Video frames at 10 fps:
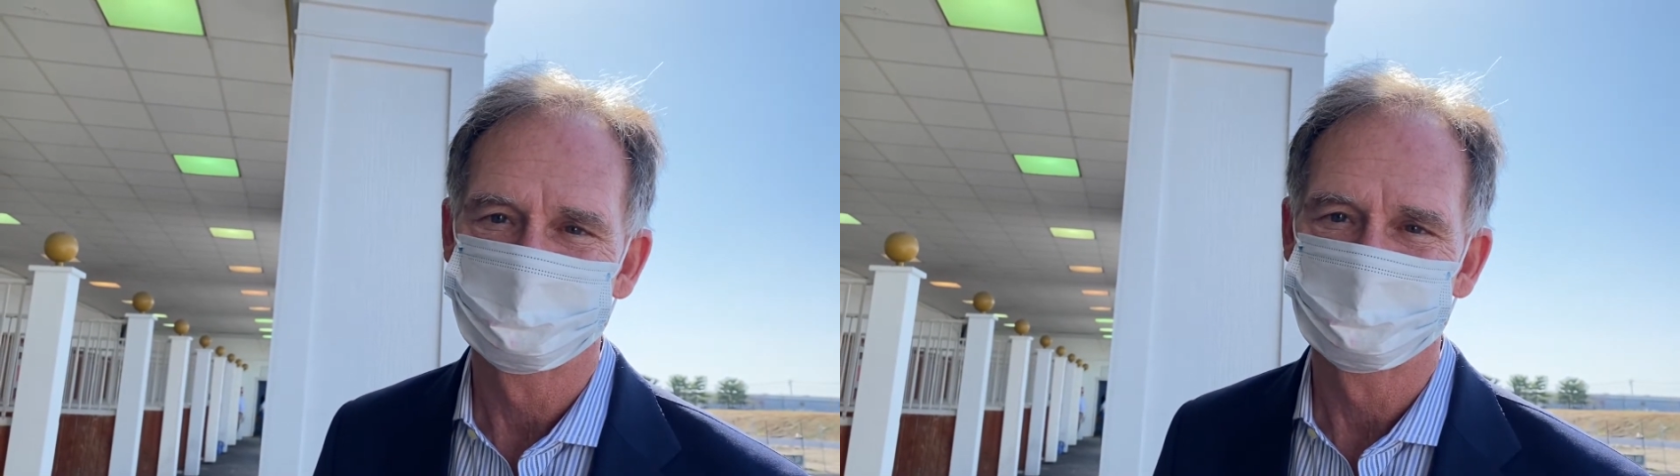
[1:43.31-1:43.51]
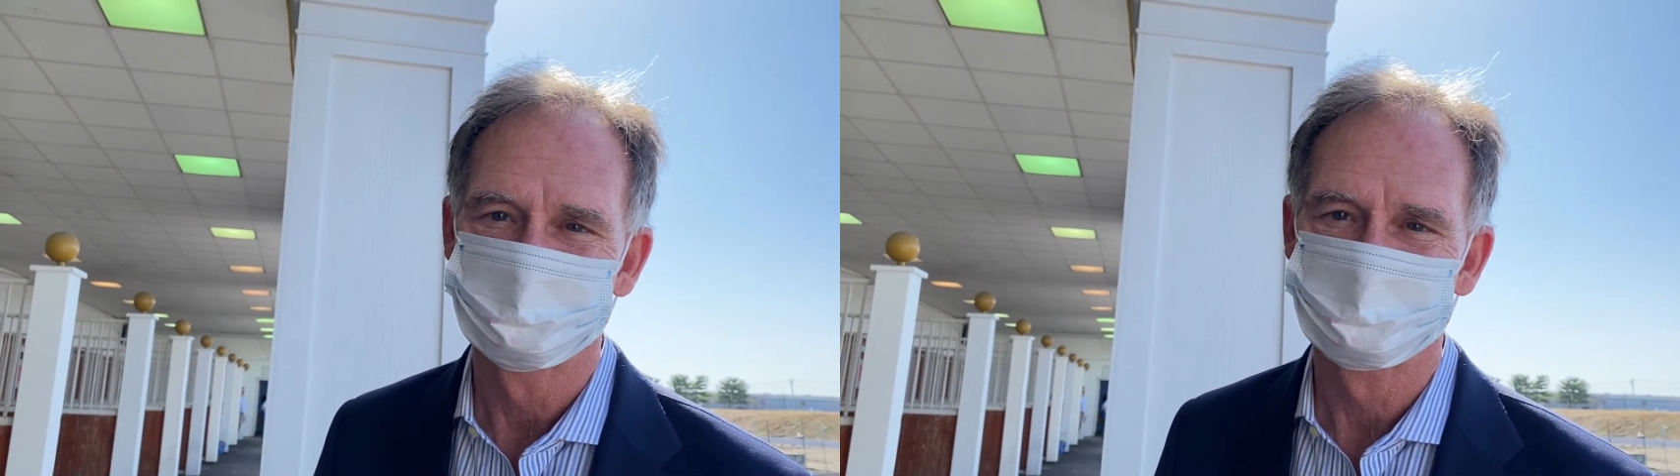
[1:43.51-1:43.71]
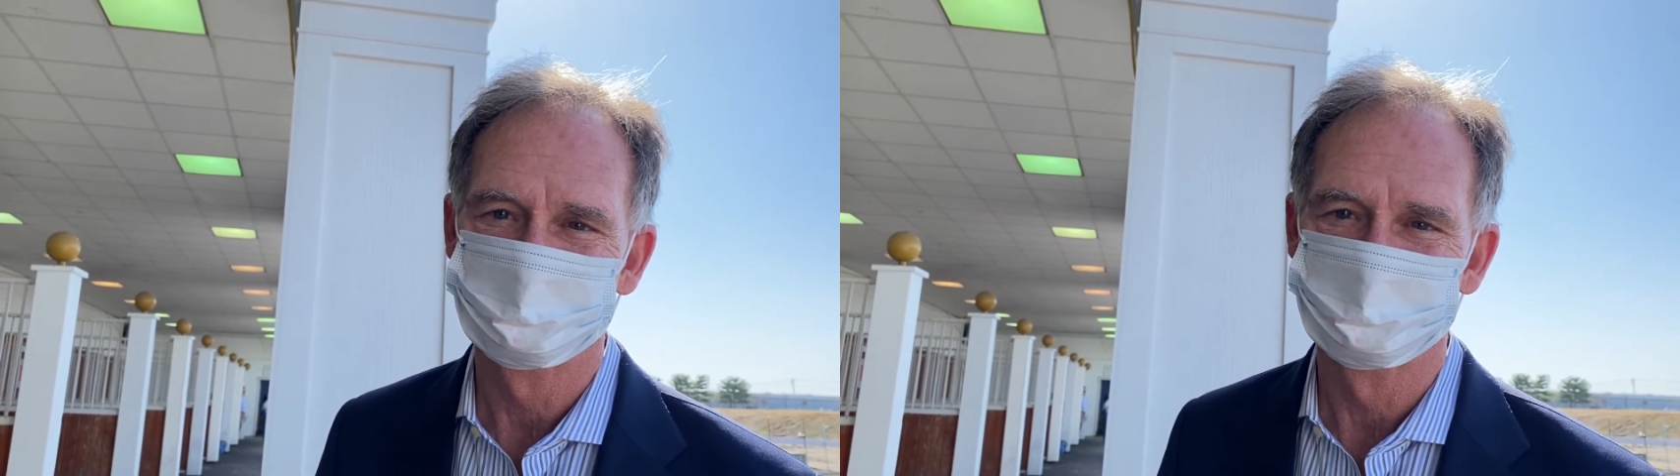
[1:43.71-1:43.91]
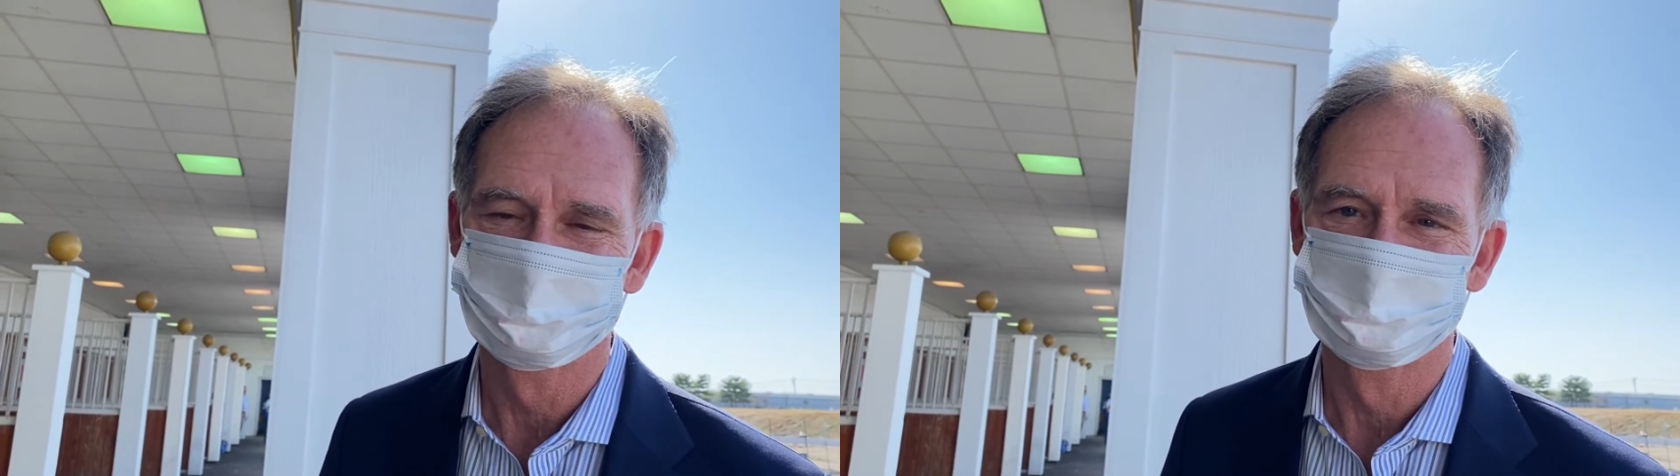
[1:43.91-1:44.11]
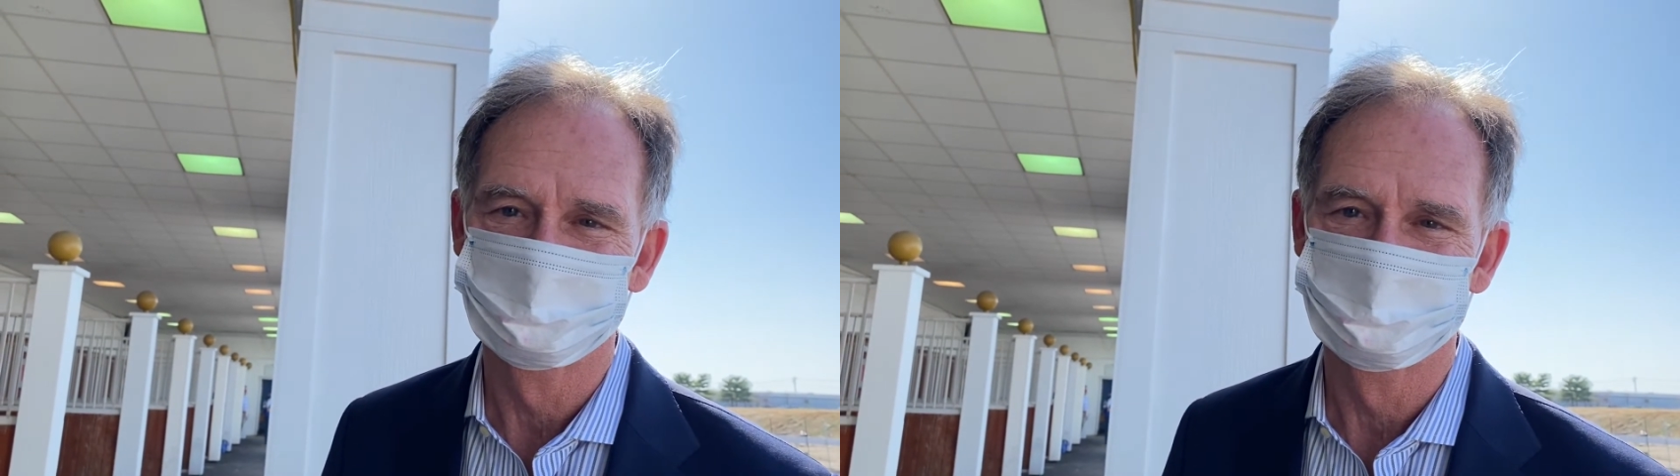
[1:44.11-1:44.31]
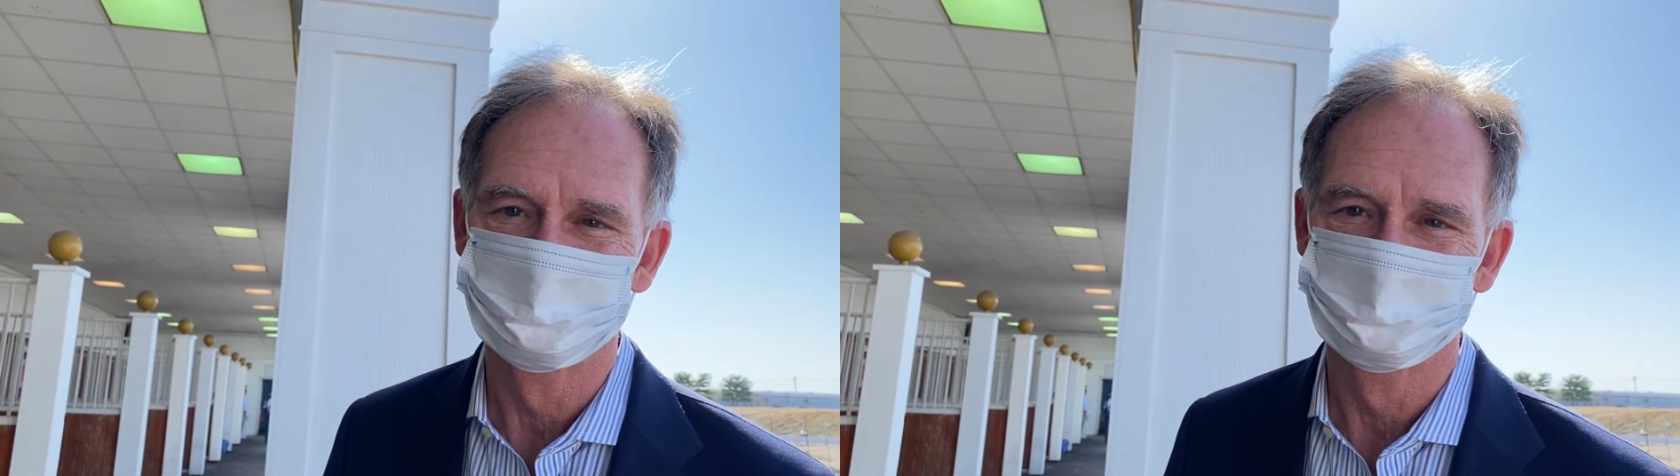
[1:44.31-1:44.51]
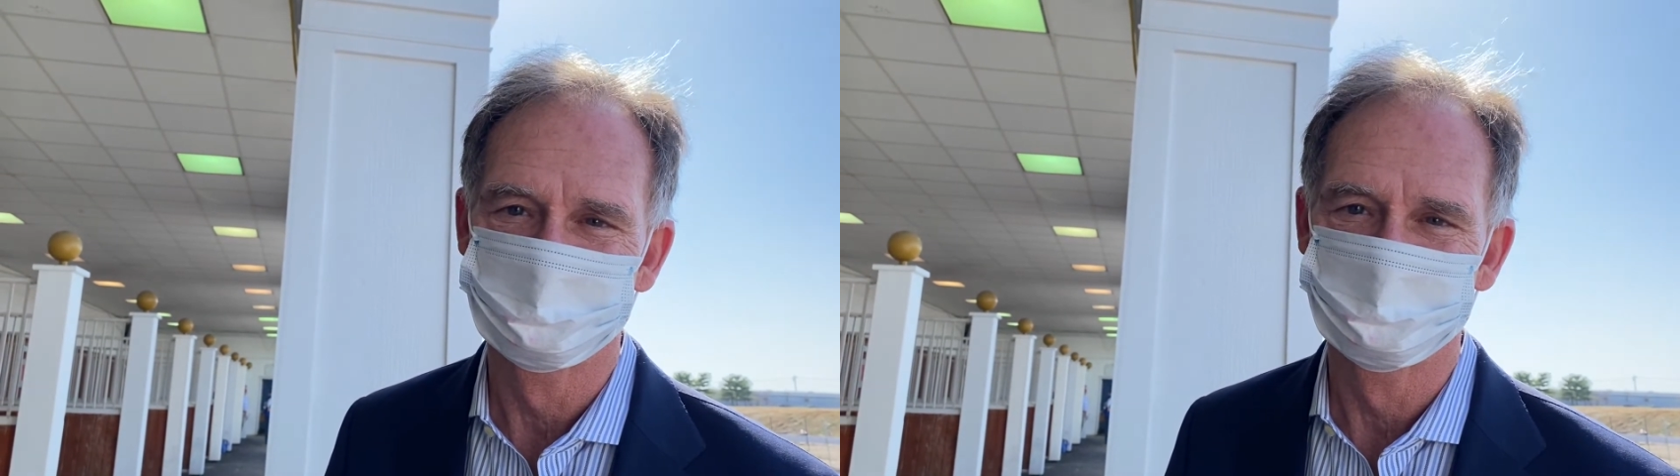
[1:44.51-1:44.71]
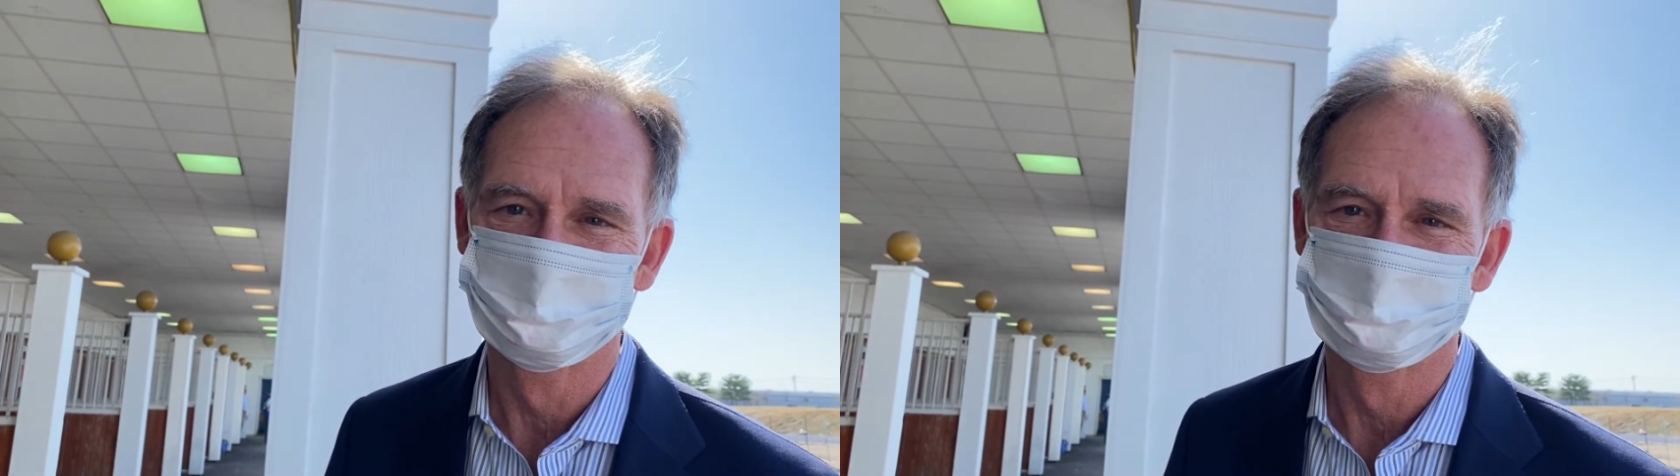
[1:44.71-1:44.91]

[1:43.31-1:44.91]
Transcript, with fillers: the same category as the Dubai World Cup,